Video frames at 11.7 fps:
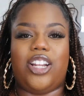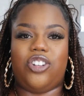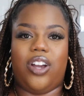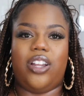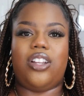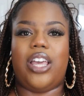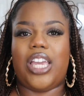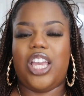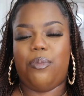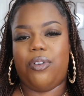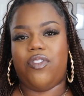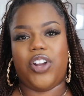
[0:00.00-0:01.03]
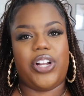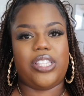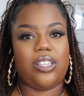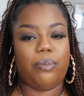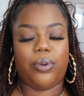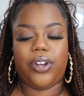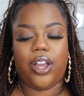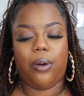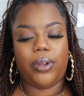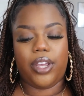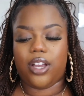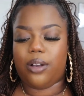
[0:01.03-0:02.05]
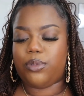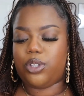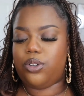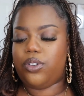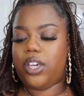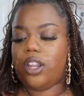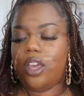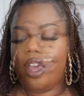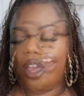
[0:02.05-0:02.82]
try to like keep it very simple now when it comes to it.